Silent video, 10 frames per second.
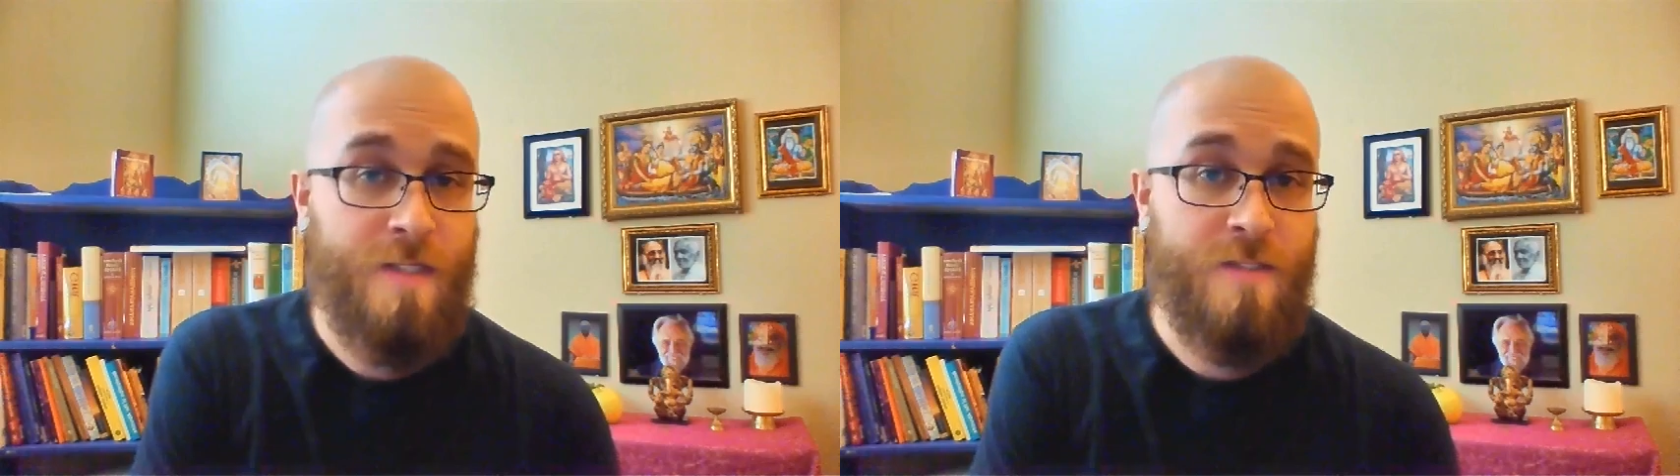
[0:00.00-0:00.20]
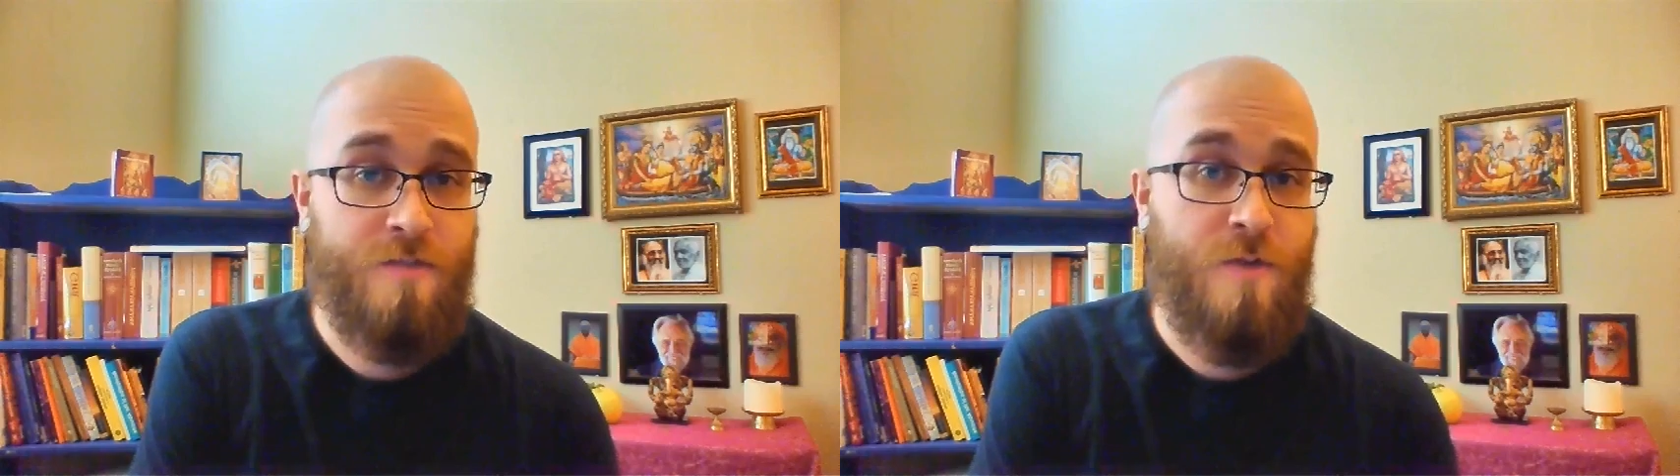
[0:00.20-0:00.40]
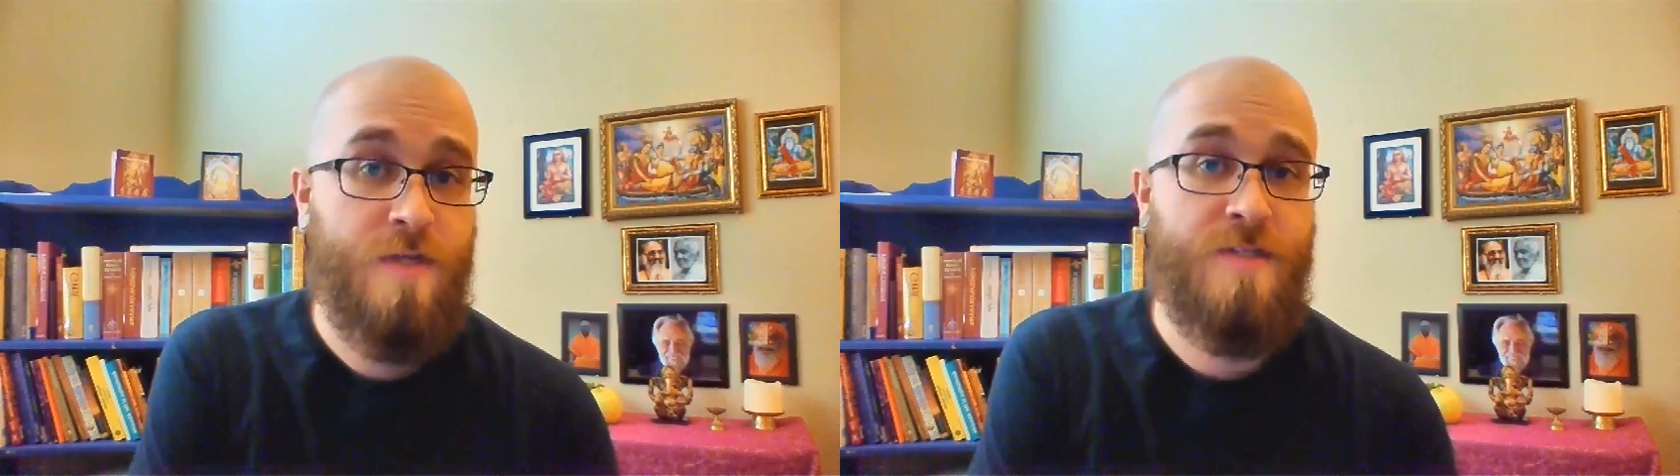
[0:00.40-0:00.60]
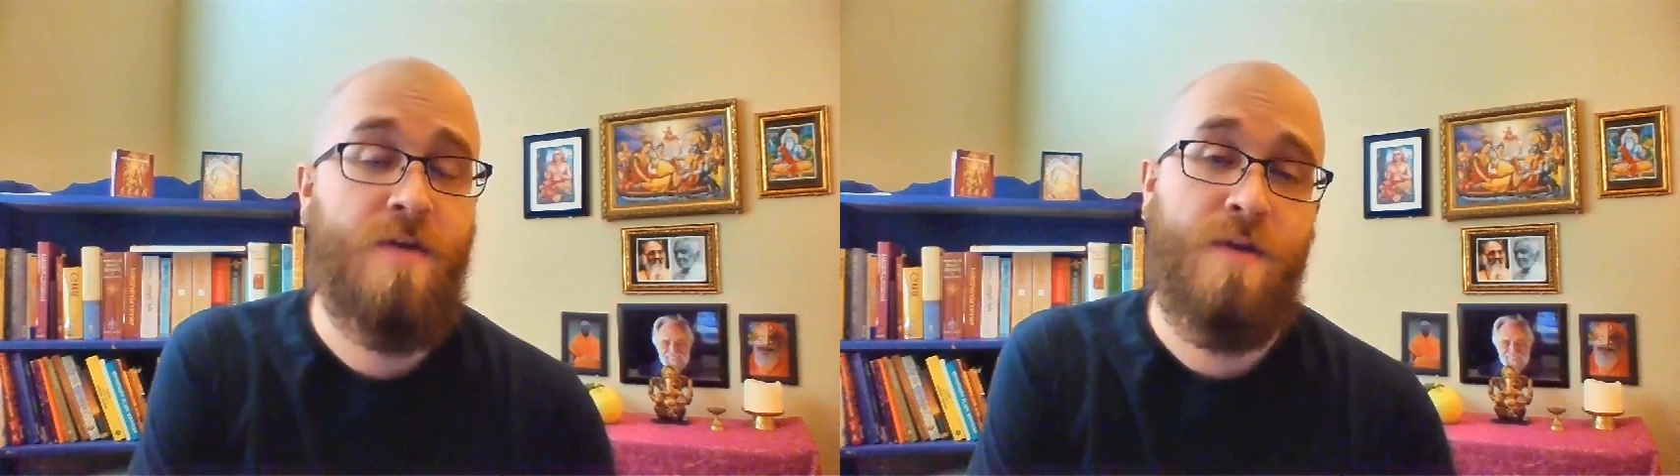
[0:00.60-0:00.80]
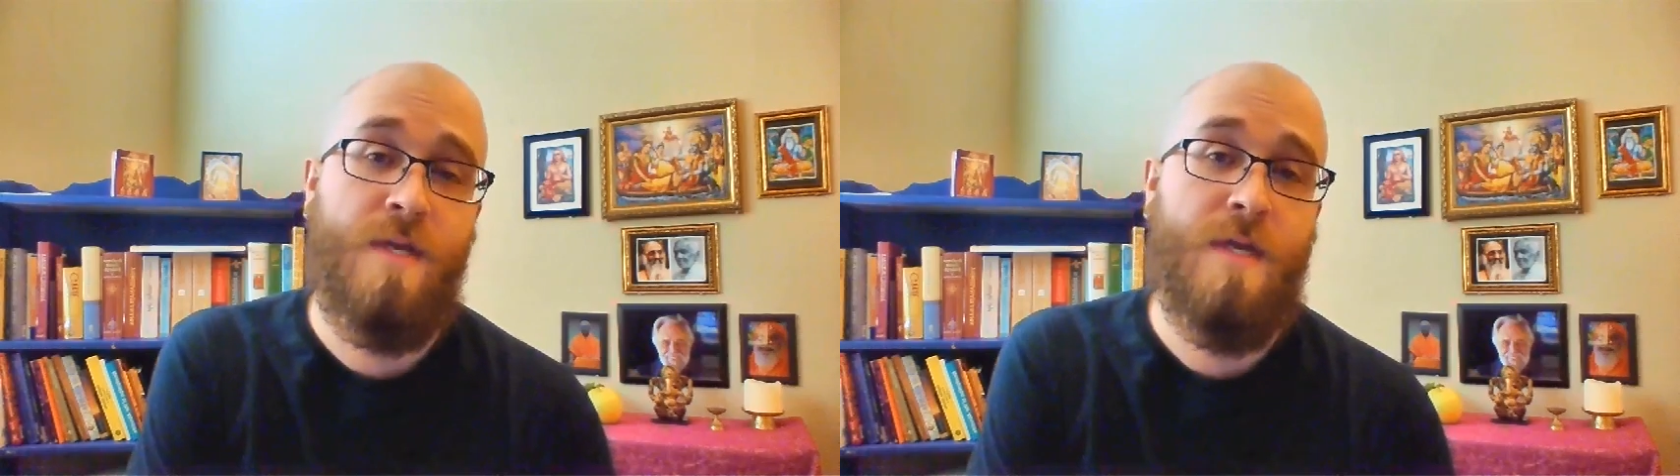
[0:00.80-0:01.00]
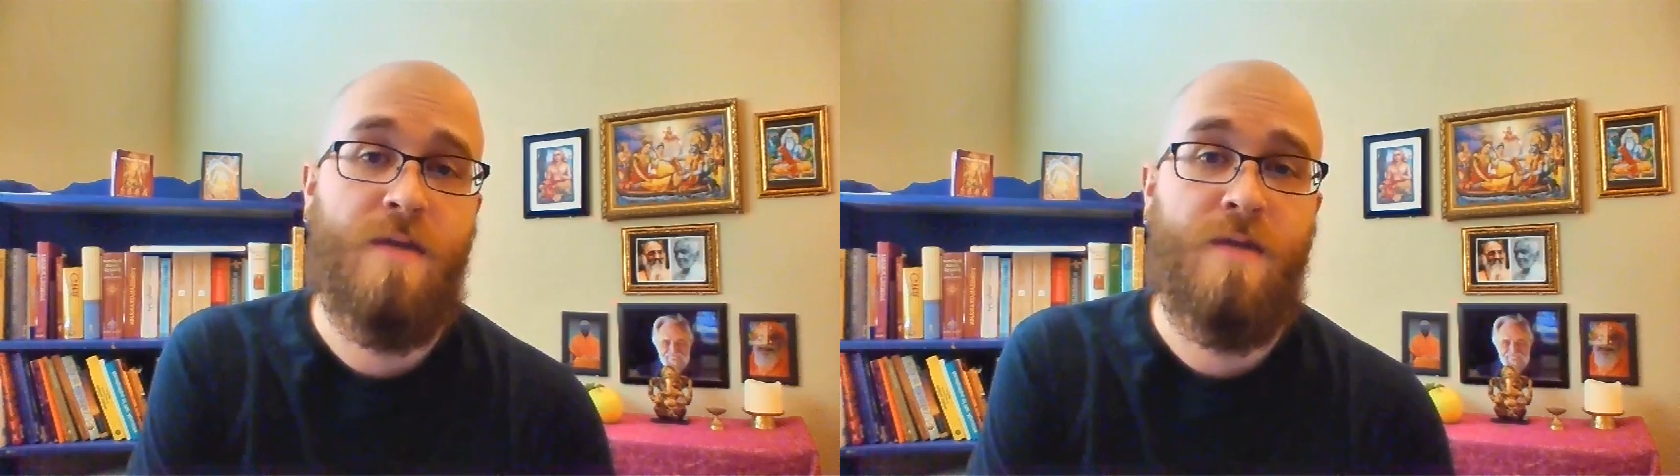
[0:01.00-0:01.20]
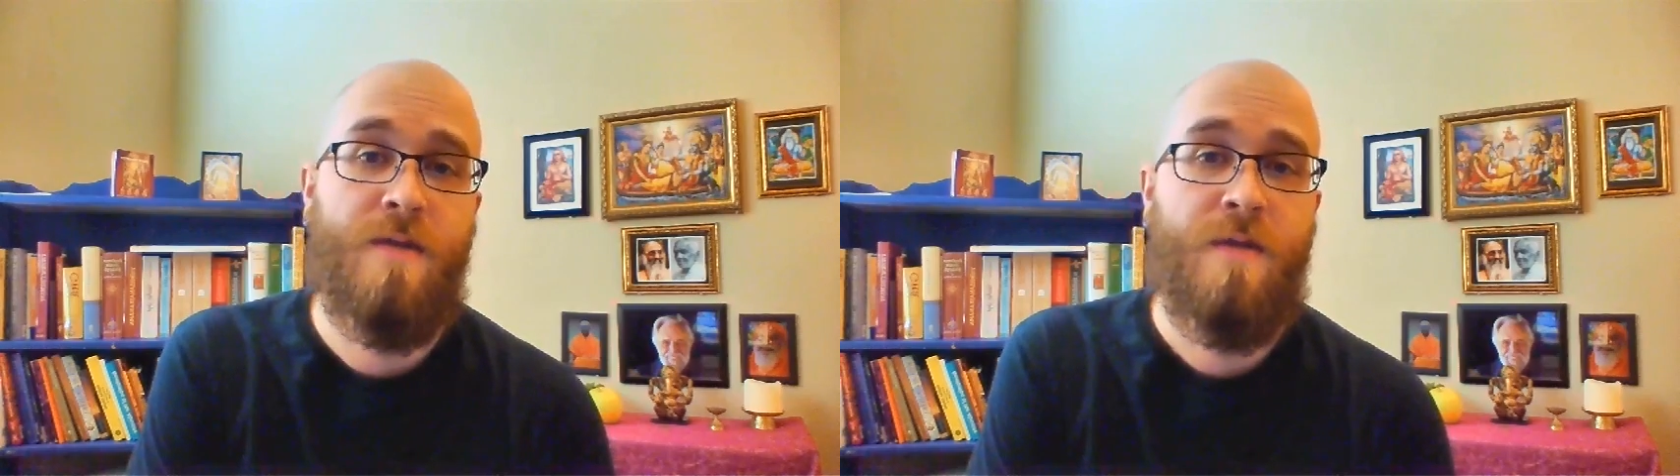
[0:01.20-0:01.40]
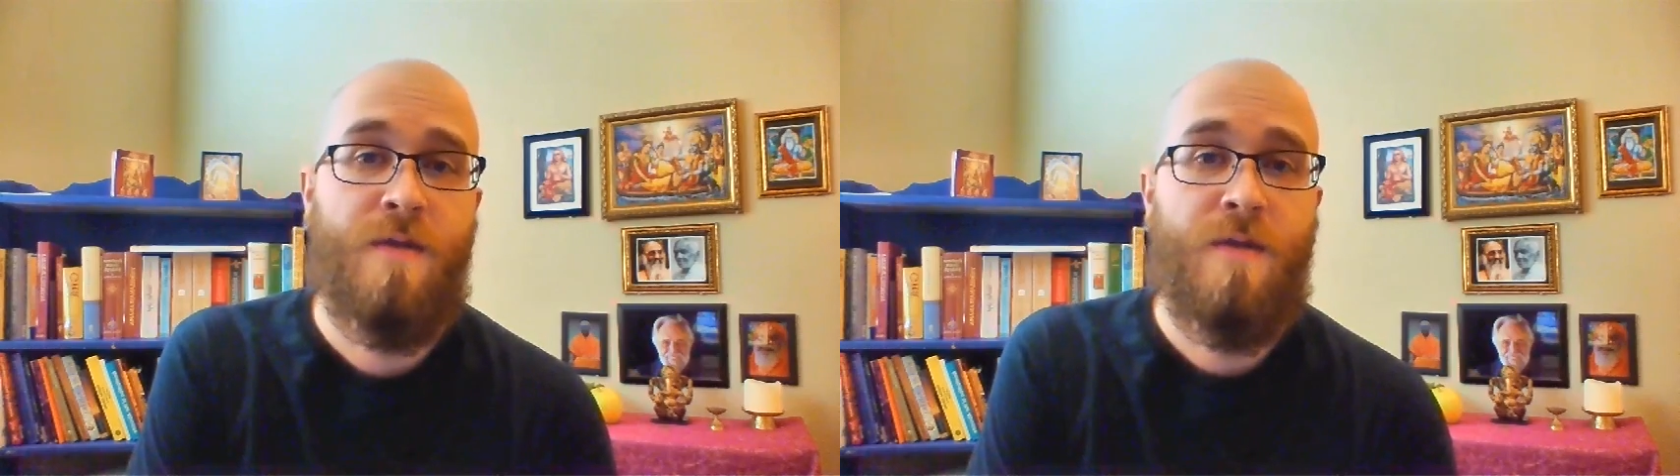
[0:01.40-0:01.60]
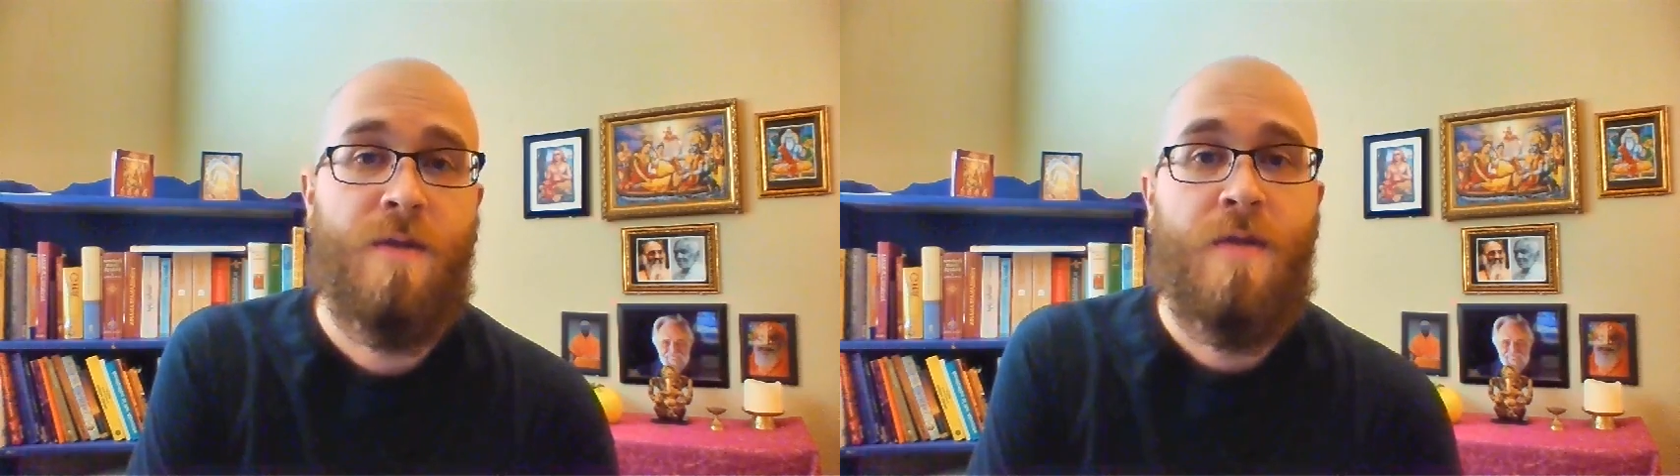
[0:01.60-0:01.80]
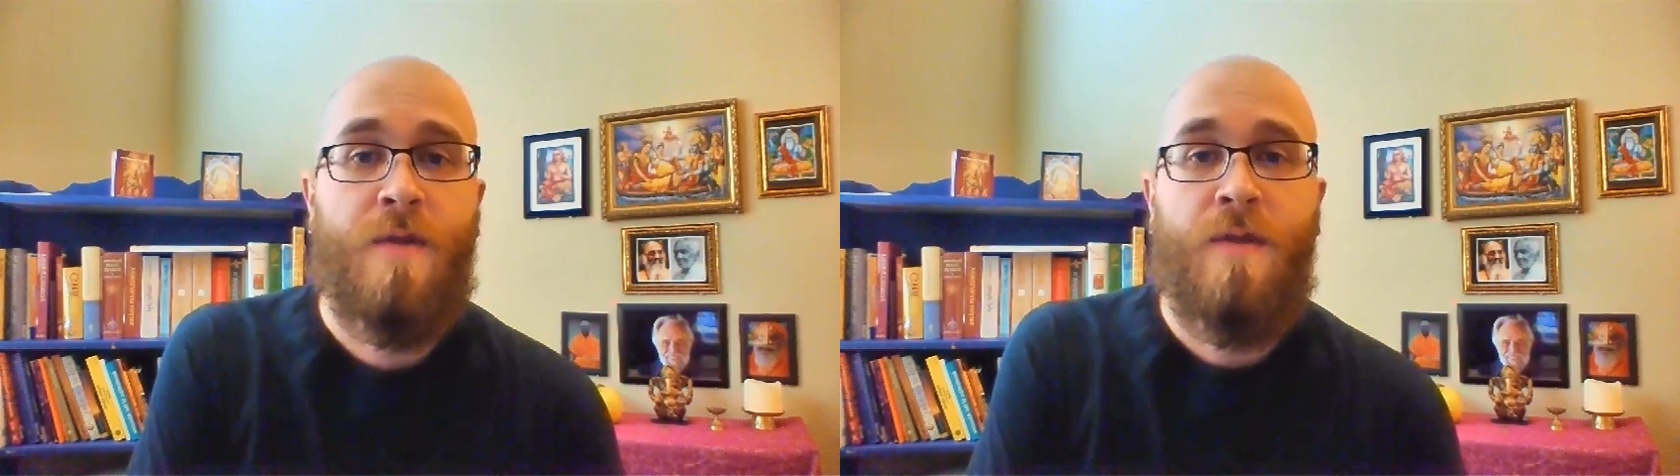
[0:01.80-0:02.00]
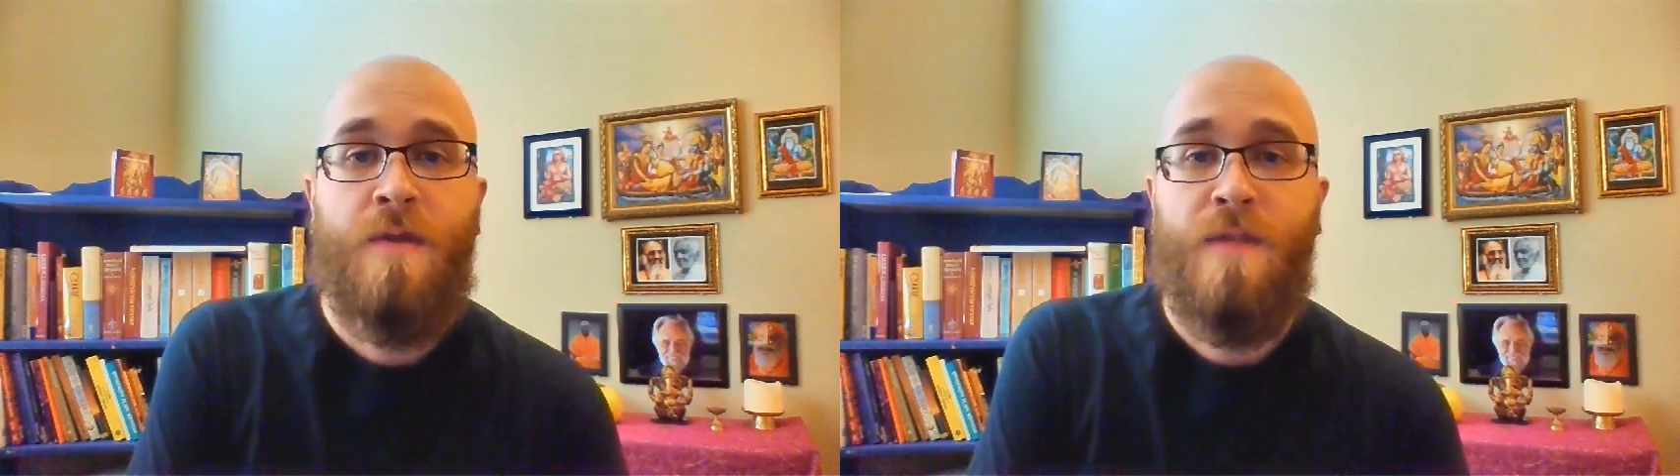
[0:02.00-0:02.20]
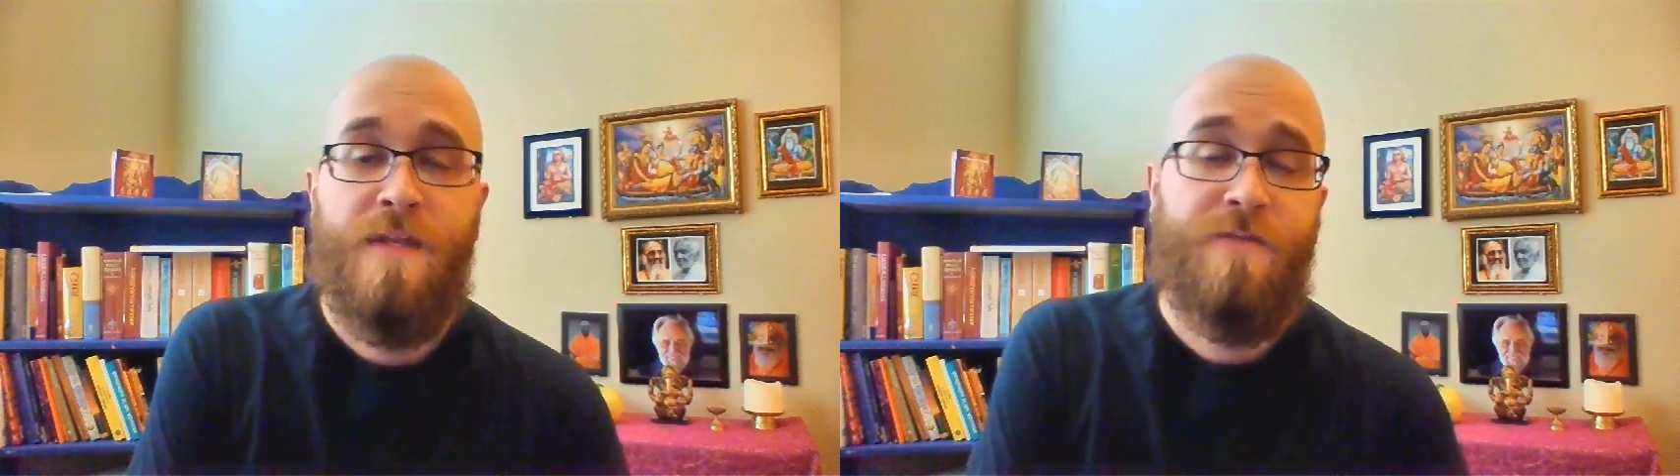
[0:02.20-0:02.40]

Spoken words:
to stress here again that